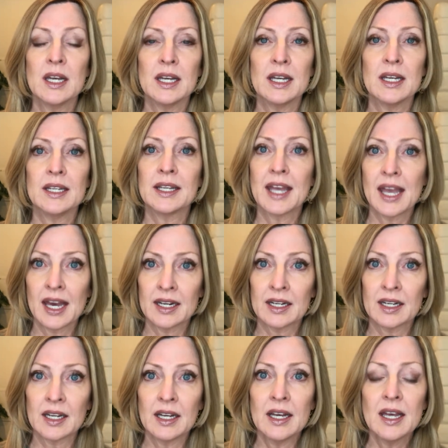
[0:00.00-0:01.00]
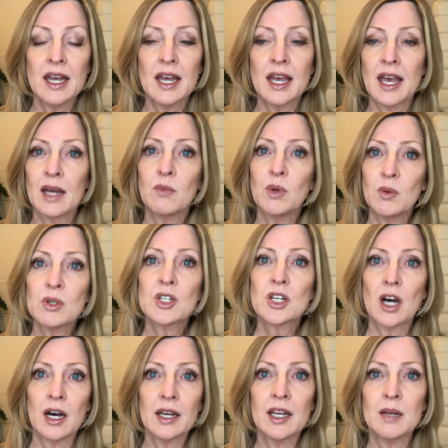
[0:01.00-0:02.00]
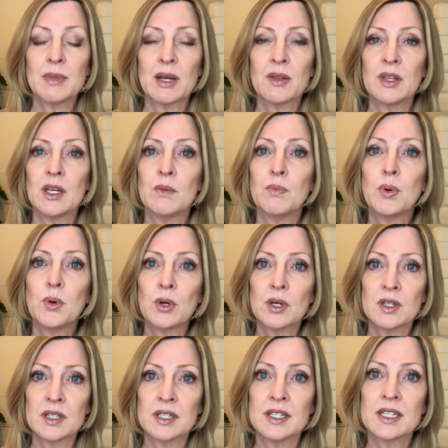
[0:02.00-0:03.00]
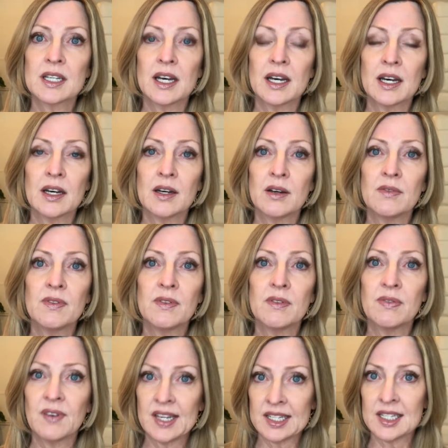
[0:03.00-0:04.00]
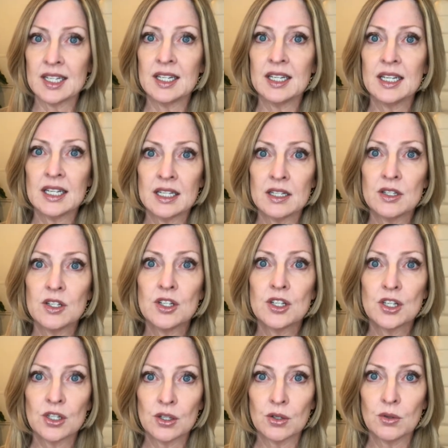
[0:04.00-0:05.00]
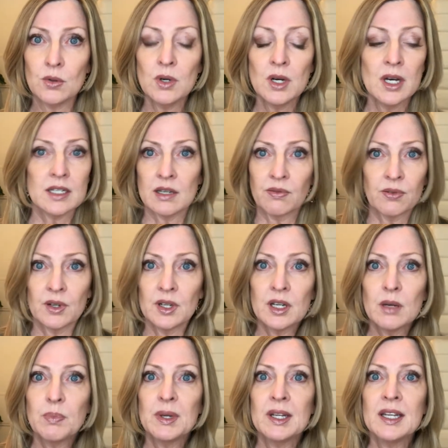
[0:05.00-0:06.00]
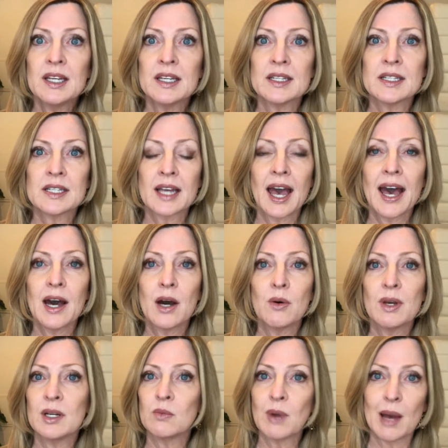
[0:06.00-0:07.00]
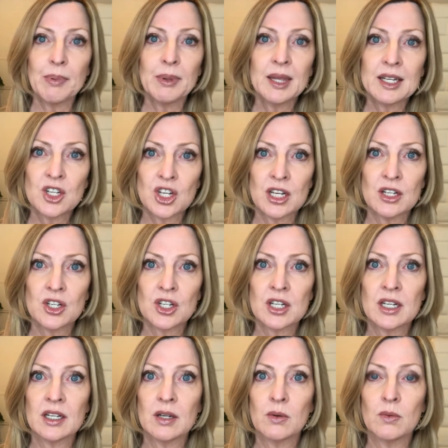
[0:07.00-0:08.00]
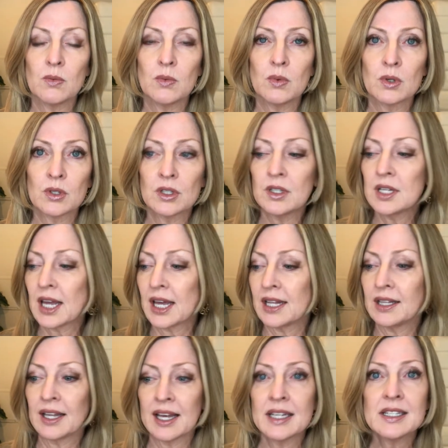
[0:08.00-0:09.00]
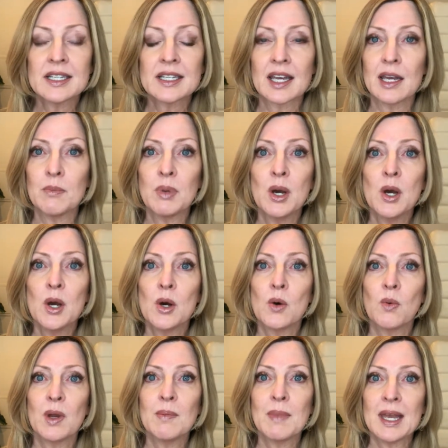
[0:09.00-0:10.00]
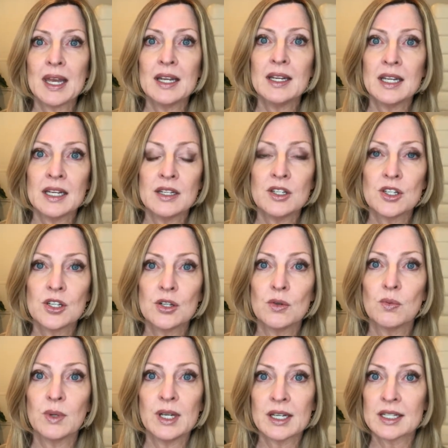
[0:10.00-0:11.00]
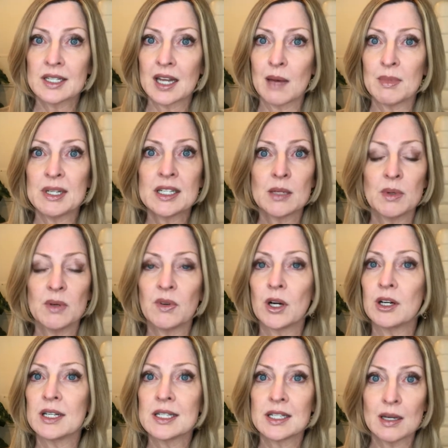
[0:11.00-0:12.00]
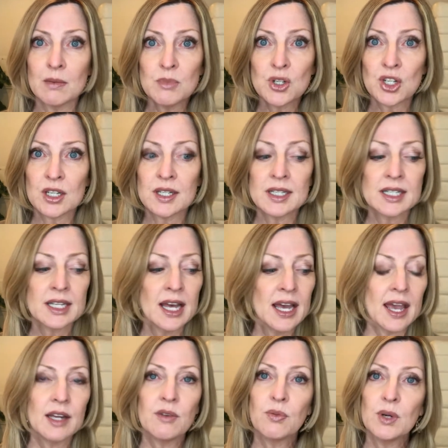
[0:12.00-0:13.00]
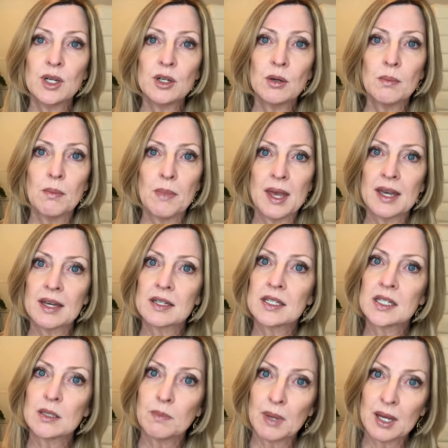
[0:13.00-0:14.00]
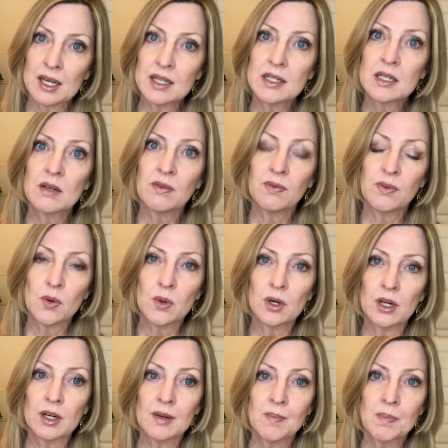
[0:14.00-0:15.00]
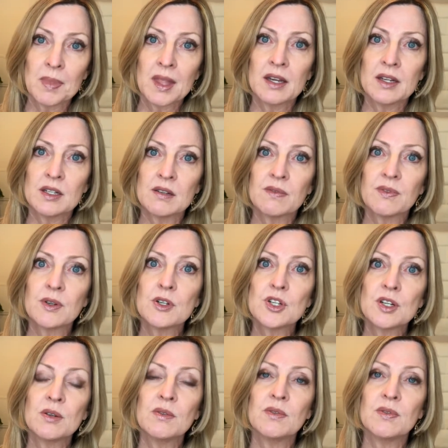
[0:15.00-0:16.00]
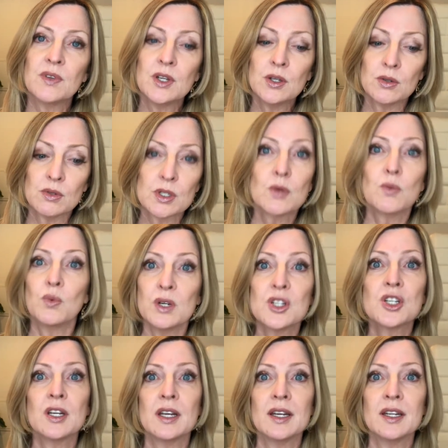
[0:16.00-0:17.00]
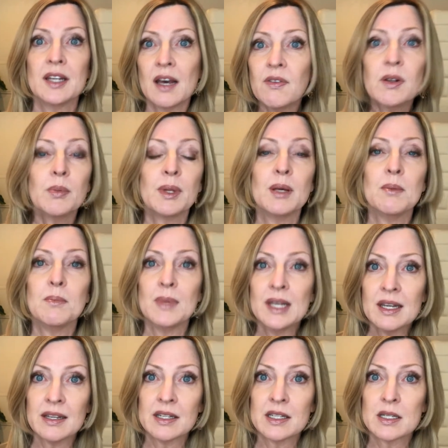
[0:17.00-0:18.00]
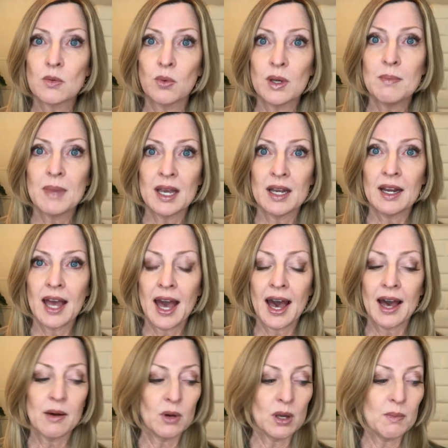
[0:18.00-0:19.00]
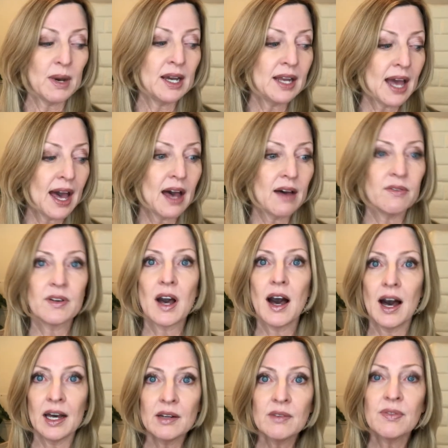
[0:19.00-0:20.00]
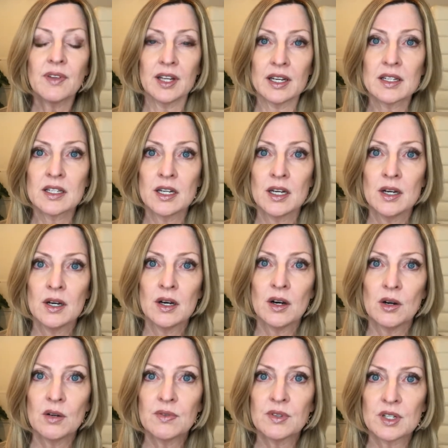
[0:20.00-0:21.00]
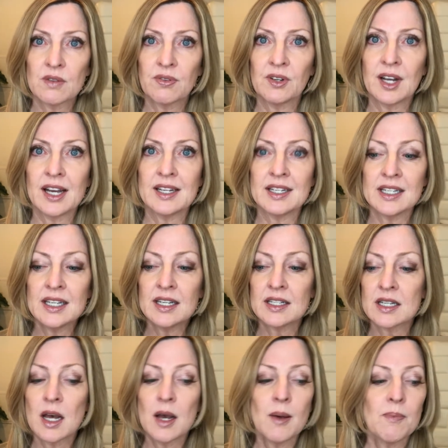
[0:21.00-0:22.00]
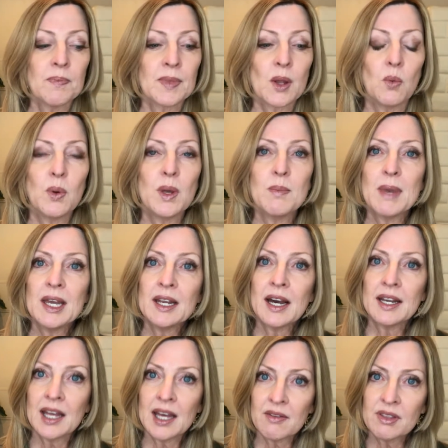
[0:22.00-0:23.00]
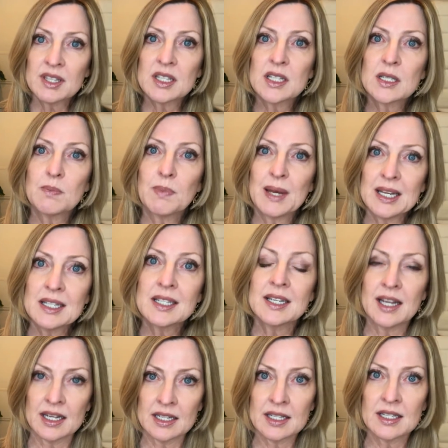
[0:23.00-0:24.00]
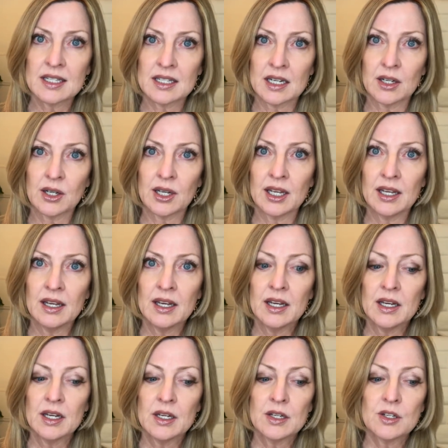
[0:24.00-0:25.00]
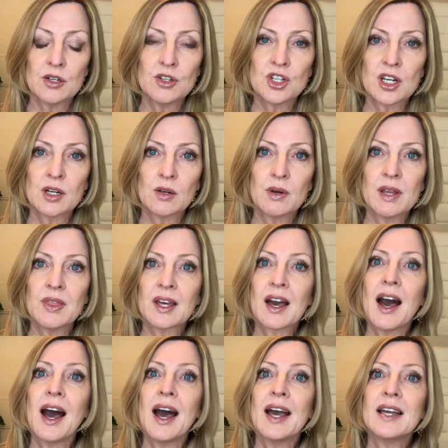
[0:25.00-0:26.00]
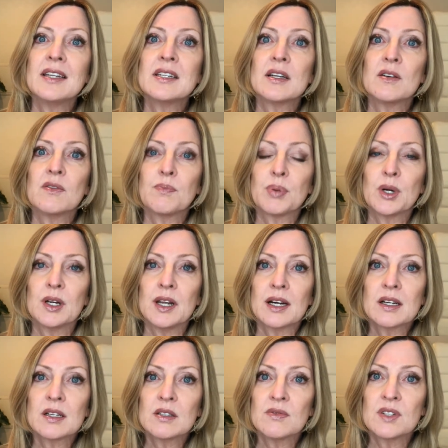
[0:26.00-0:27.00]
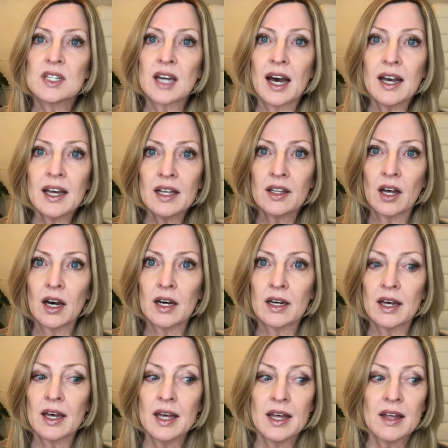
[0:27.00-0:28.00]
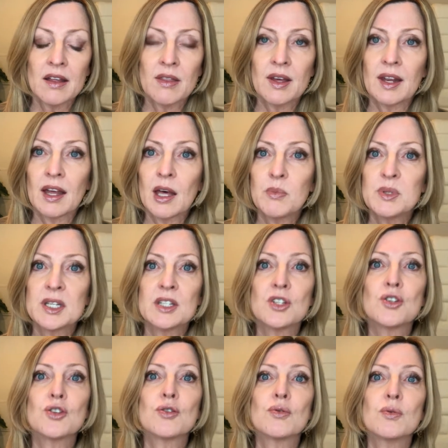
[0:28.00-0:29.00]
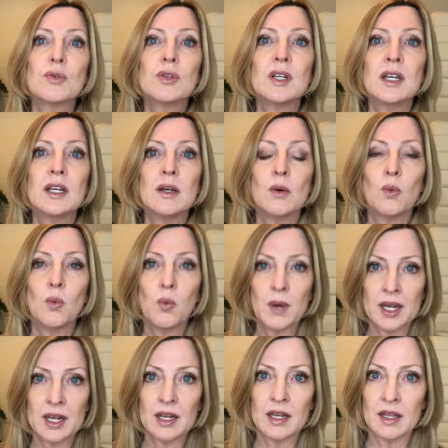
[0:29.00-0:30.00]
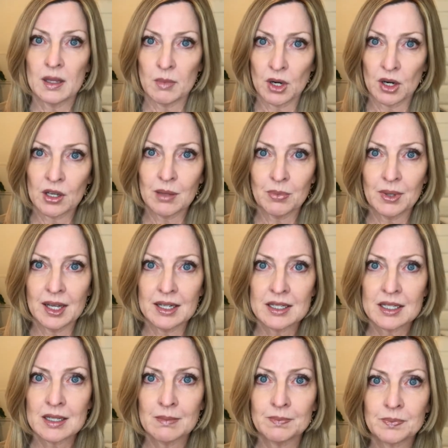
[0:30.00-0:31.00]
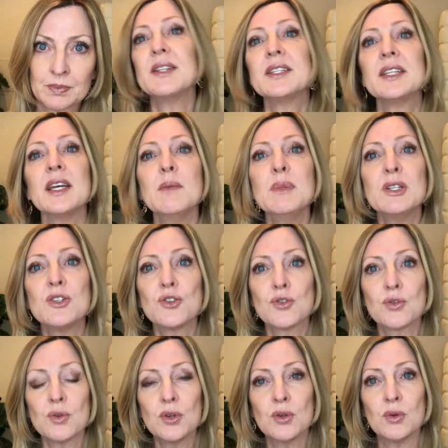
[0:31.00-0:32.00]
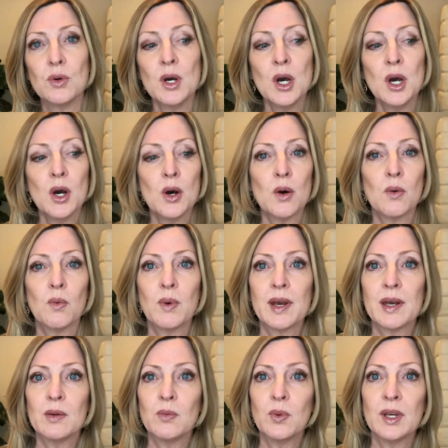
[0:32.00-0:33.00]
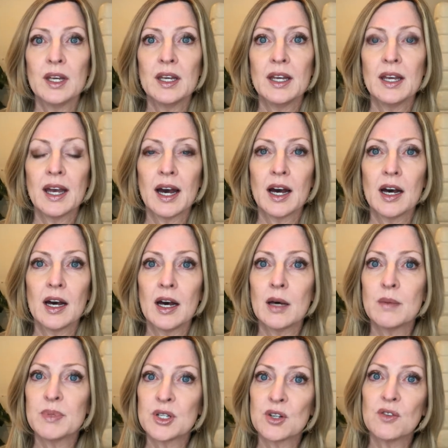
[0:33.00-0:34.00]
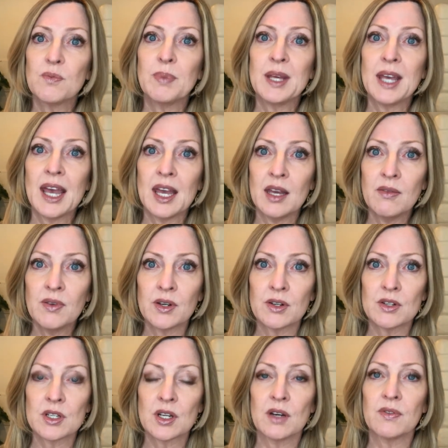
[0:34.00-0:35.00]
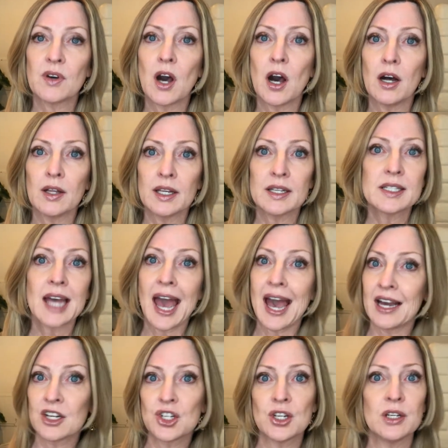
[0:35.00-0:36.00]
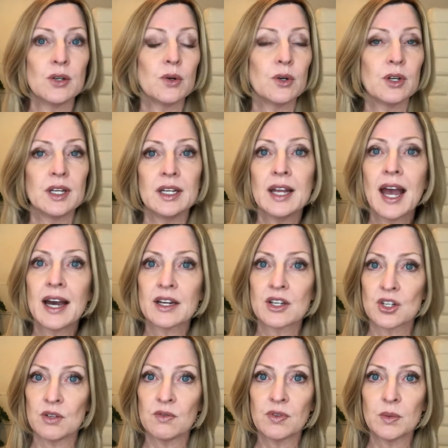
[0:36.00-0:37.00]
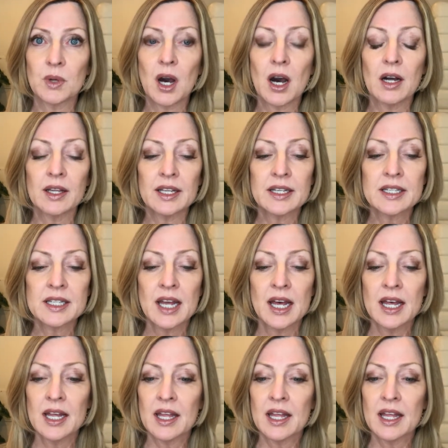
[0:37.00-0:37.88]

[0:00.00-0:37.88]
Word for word: in Canada and we were talking about the importance of facing into different opinions, how in a rapidly changing world and landscape, we may need to re-examine some of our assumptions. And if we don't make space for divergent views, which inevitably means we, may ha- we might have conflict over different ideas, we may not have the space necessary to generate the kind of productive dialogue that helps us truly win in the marketplace. The same is true when we uh, observe behaviors of colleagues, action or inaction from colleagues,